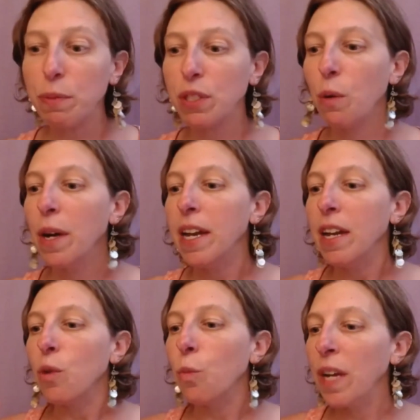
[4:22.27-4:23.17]
So
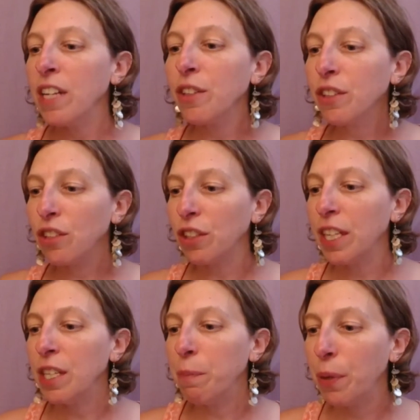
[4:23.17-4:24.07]
when you're
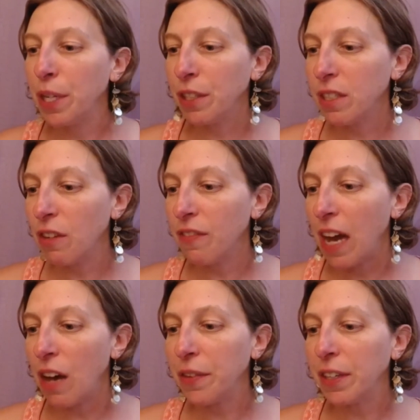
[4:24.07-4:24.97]
starting to put yourself
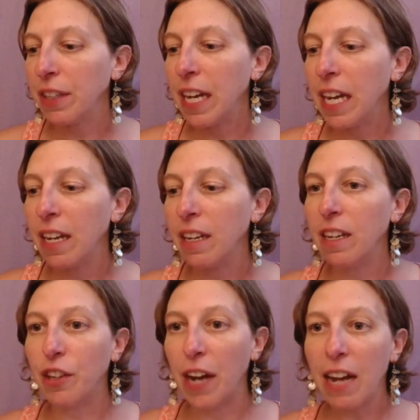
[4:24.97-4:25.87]
out there in
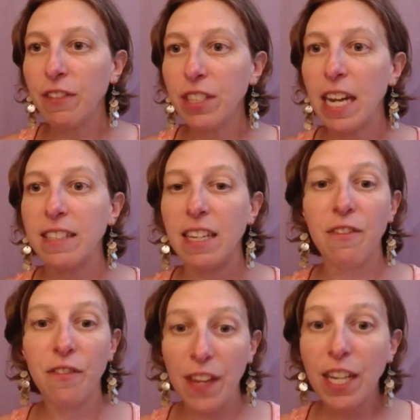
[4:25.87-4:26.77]
your advertising,
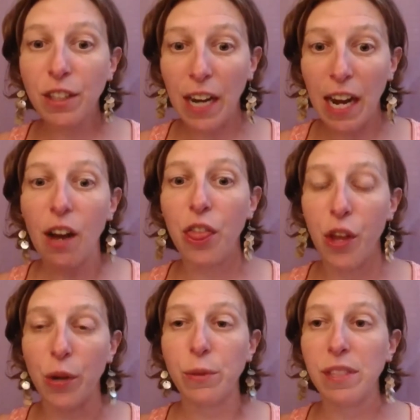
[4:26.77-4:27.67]
figure out
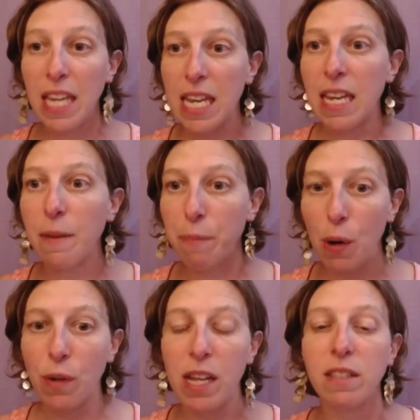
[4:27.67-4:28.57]
those key
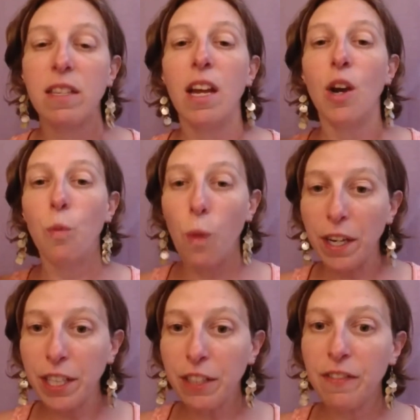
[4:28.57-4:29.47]
components. What
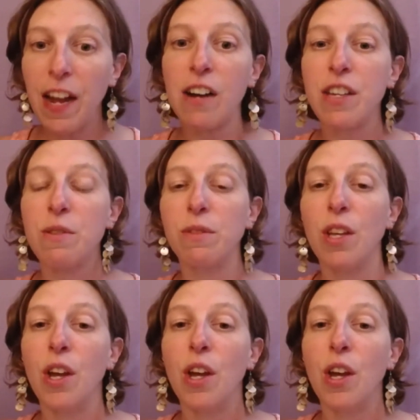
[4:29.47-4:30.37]
are your values?
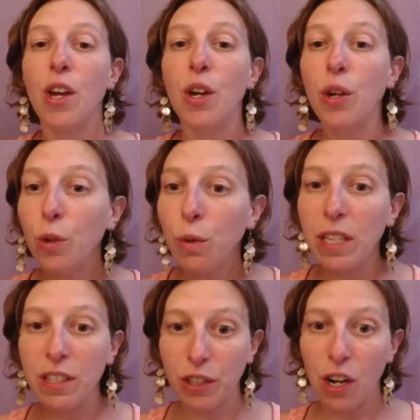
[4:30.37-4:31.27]
Who
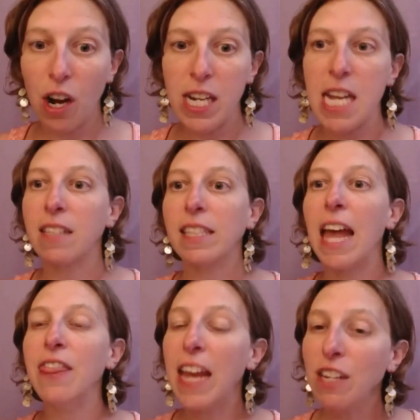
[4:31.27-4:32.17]
is your audience?
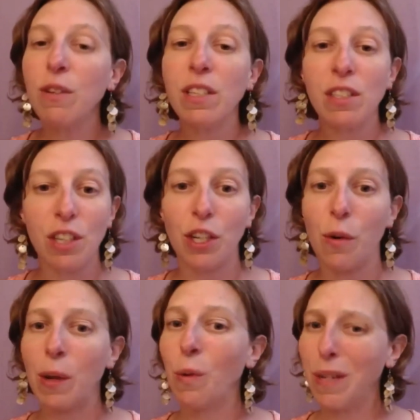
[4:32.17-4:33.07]
And then you can start going,
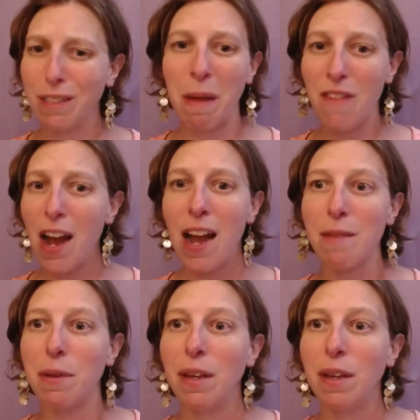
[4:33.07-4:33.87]
well, what's my vibe?